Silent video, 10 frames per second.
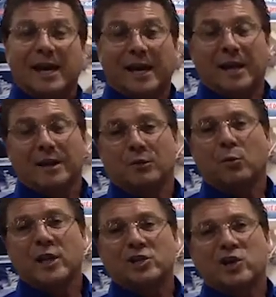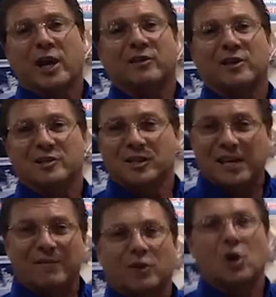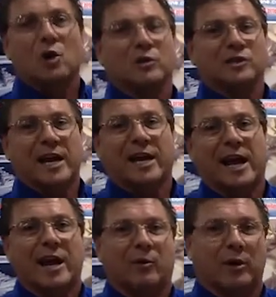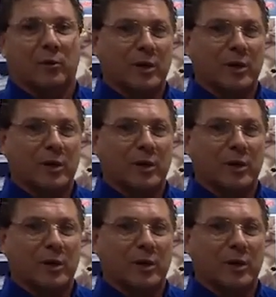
And we check this, even though it's that accurate,